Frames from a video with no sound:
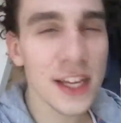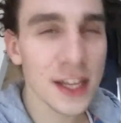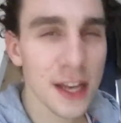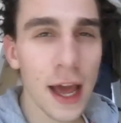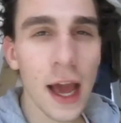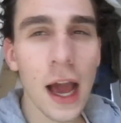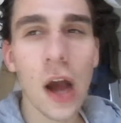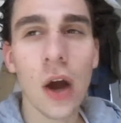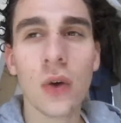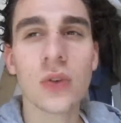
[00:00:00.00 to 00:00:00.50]
it
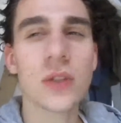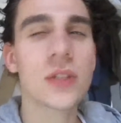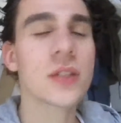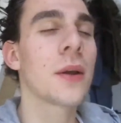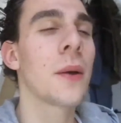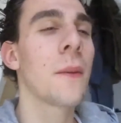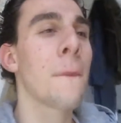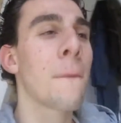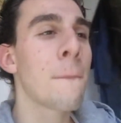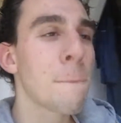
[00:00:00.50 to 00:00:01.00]
out.
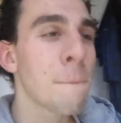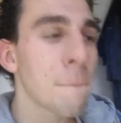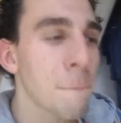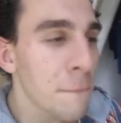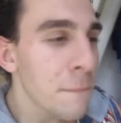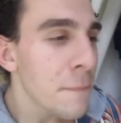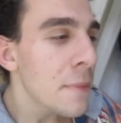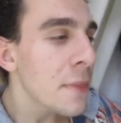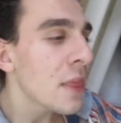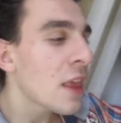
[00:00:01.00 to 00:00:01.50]

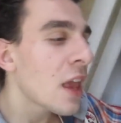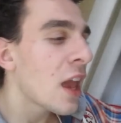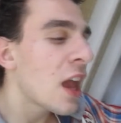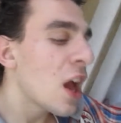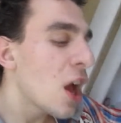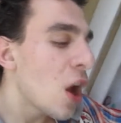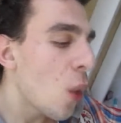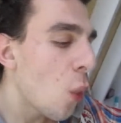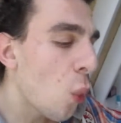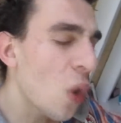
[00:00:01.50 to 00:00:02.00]

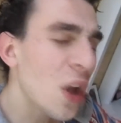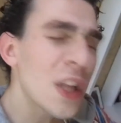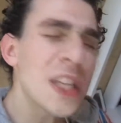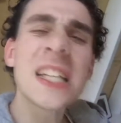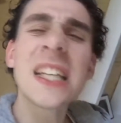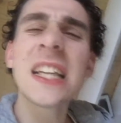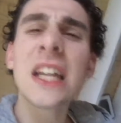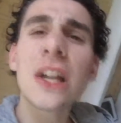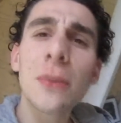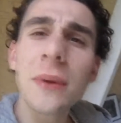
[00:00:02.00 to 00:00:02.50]
Was
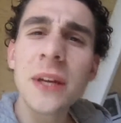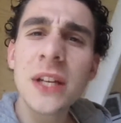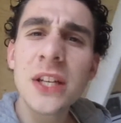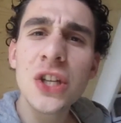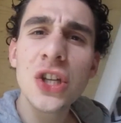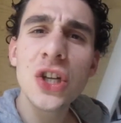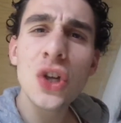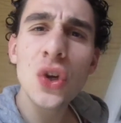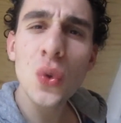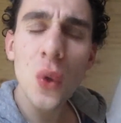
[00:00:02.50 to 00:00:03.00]
a little bit
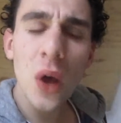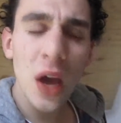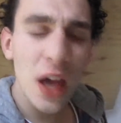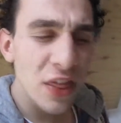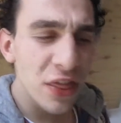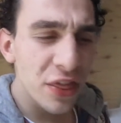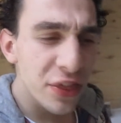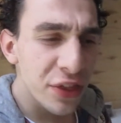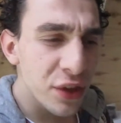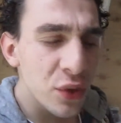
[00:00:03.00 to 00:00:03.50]
too
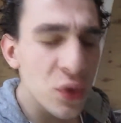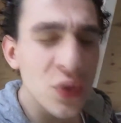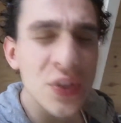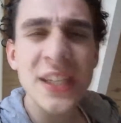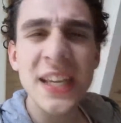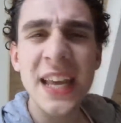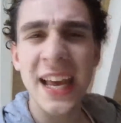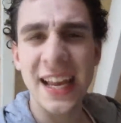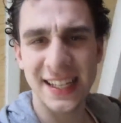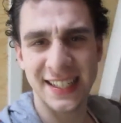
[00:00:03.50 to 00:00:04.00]

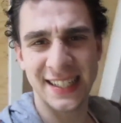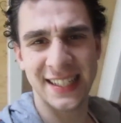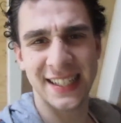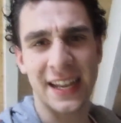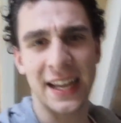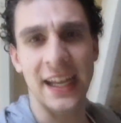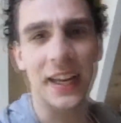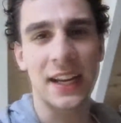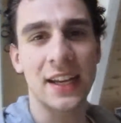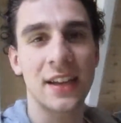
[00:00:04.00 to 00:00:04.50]

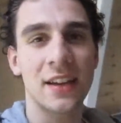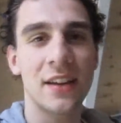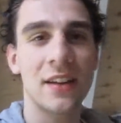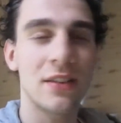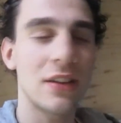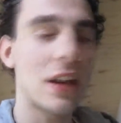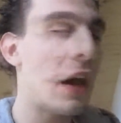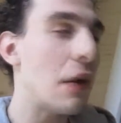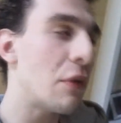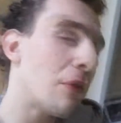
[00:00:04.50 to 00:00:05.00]
enthusiastic.
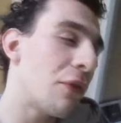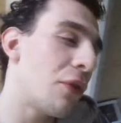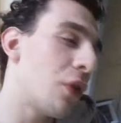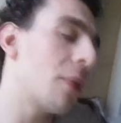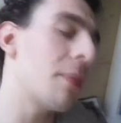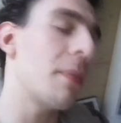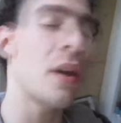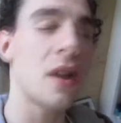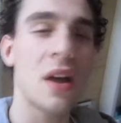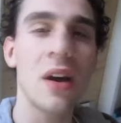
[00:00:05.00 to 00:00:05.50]
Now I've
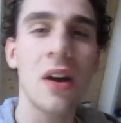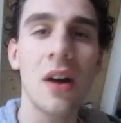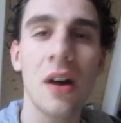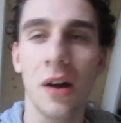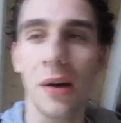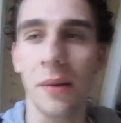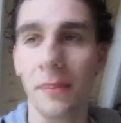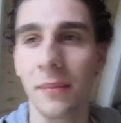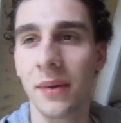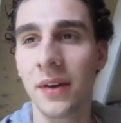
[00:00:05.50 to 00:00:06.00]
hurt my
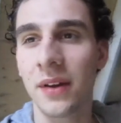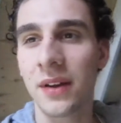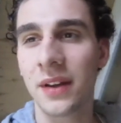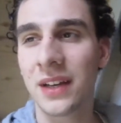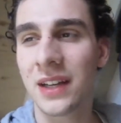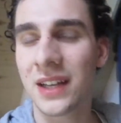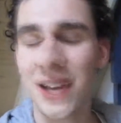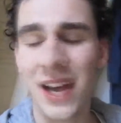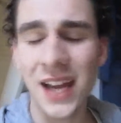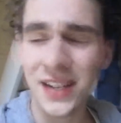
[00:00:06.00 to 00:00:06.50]
arm.
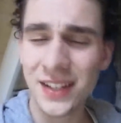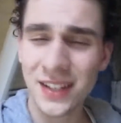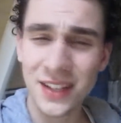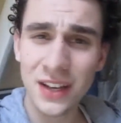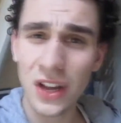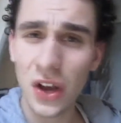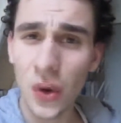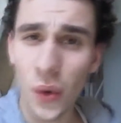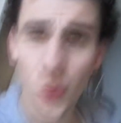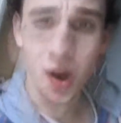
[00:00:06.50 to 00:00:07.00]
I didn't
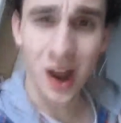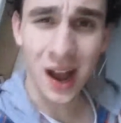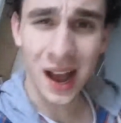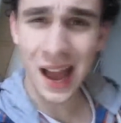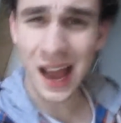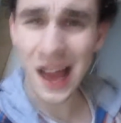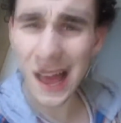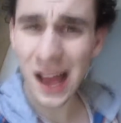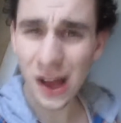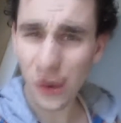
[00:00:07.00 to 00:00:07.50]
know
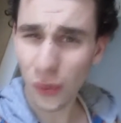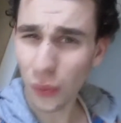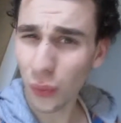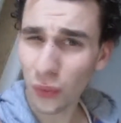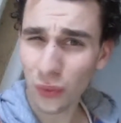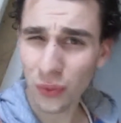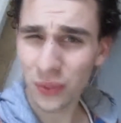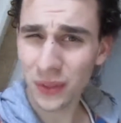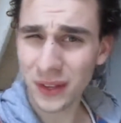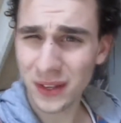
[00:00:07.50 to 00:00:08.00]

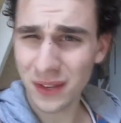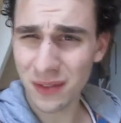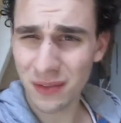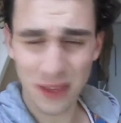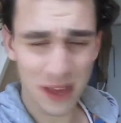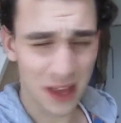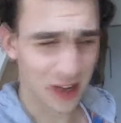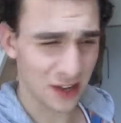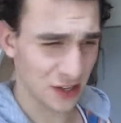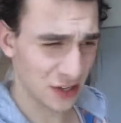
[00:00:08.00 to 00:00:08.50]
how did
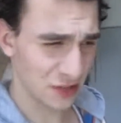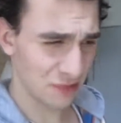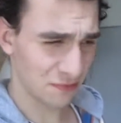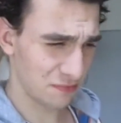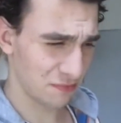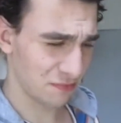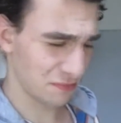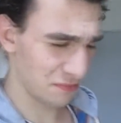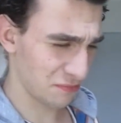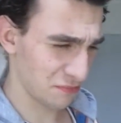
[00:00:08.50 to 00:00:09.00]
that
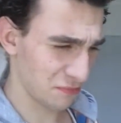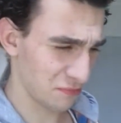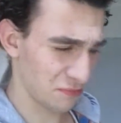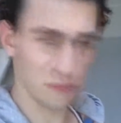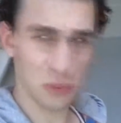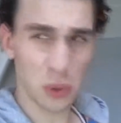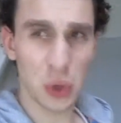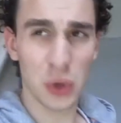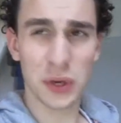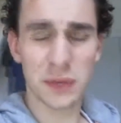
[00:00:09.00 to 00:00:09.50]

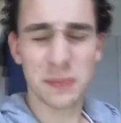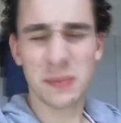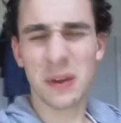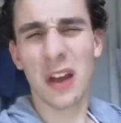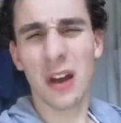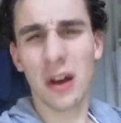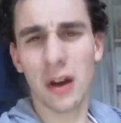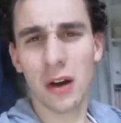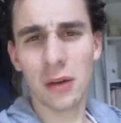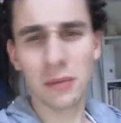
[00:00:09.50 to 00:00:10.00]
hurt my
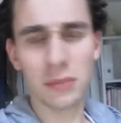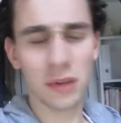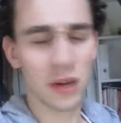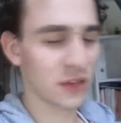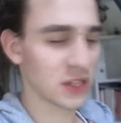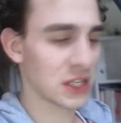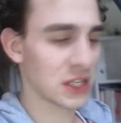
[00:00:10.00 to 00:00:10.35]
arm, but I was